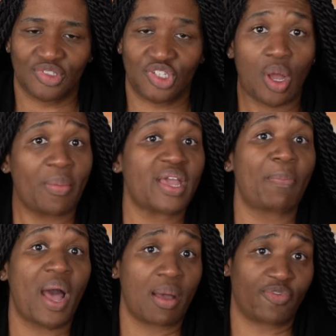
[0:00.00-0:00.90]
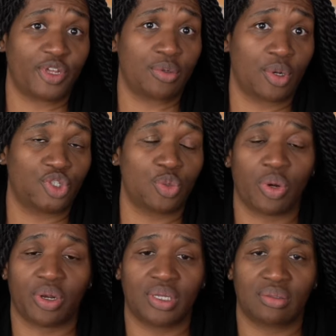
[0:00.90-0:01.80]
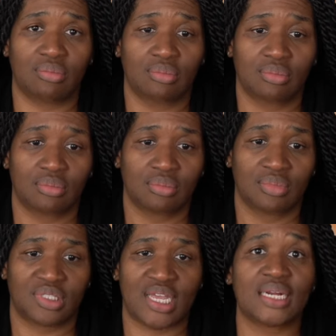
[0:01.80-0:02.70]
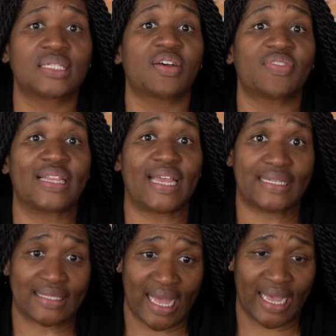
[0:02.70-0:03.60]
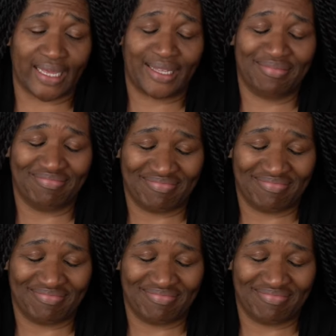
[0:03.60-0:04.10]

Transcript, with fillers: She gonna make a pop for you, don't you worry. It's kind of stuff the ladies like.